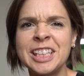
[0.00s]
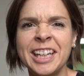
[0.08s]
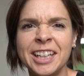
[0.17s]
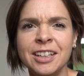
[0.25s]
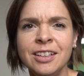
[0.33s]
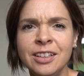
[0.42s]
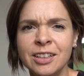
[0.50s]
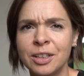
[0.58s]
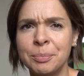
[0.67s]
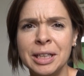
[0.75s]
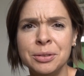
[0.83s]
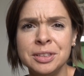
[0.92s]
den,
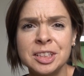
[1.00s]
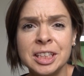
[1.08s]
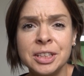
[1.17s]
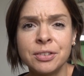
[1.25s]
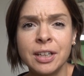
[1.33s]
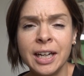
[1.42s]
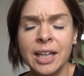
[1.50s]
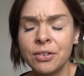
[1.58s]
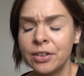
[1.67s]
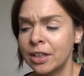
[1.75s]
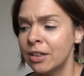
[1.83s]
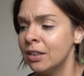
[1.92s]
like my little secret
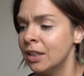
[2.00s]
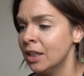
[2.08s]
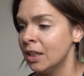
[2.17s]
area,